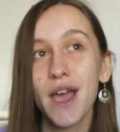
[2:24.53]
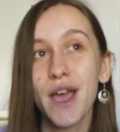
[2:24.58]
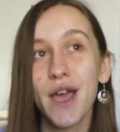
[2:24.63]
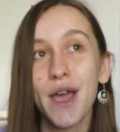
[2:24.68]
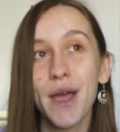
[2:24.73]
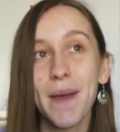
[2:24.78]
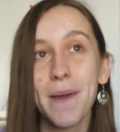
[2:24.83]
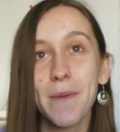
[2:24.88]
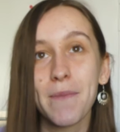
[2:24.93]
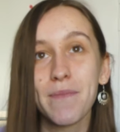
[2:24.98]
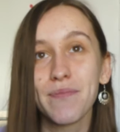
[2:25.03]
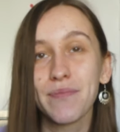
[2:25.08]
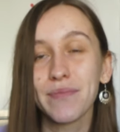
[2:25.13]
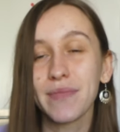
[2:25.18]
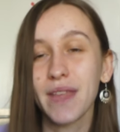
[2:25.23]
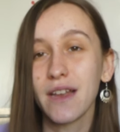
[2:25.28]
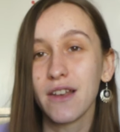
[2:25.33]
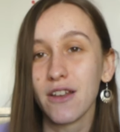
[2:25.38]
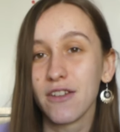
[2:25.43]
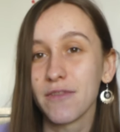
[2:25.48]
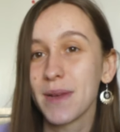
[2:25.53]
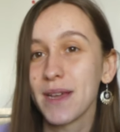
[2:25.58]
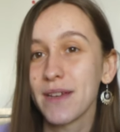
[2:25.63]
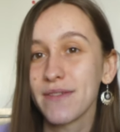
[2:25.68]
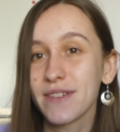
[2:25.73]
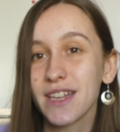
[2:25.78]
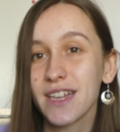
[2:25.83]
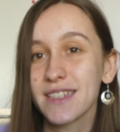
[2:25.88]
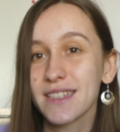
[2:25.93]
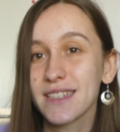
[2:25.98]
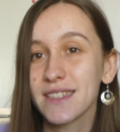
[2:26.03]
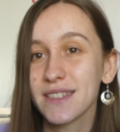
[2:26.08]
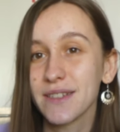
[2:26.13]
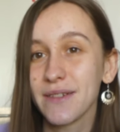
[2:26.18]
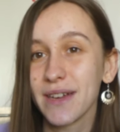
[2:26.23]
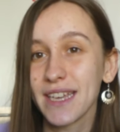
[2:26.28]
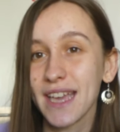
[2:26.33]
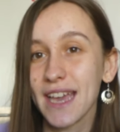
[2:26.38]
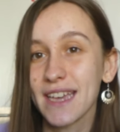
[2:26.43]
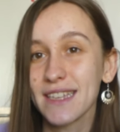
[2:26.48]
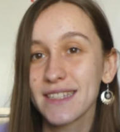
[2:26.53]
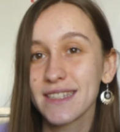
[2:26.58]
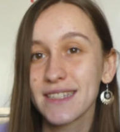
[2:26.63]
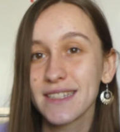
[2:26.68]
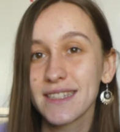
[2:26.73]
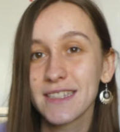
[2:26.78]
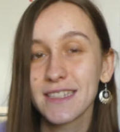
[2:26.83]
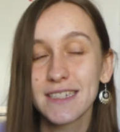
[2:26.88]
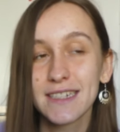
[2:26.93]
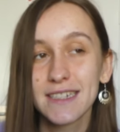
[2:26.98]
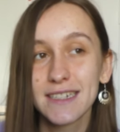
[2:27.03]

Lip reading: a lot of my other classes, so I guess